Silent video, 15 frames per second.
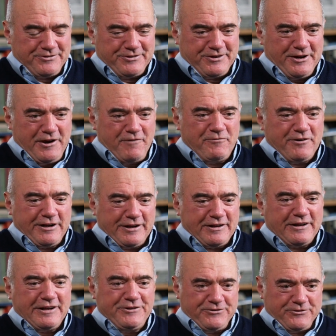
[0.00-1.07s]

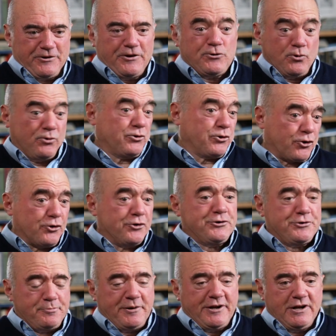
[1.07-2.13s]
significantly to
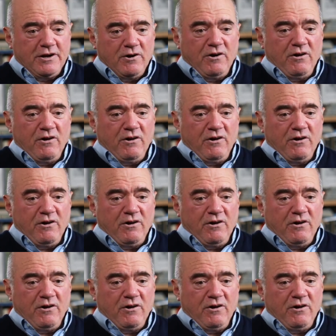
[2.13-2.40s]
encourage me